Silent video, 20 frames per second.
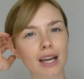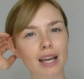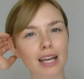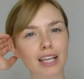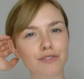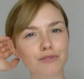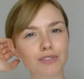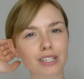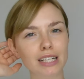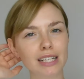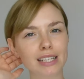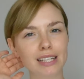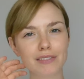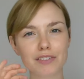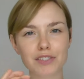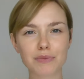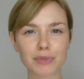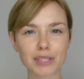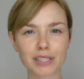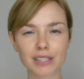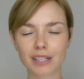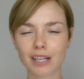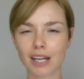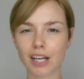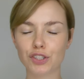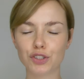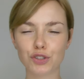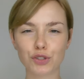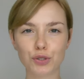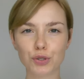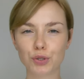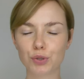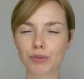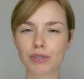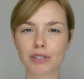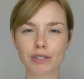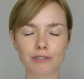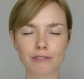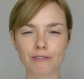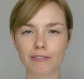It really gives me a
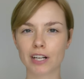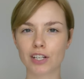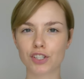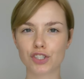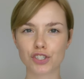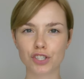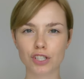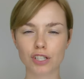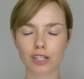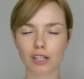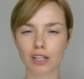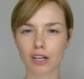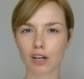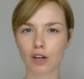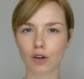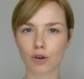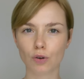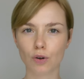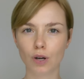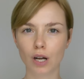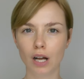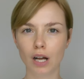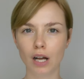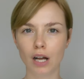dewy, fresh glow,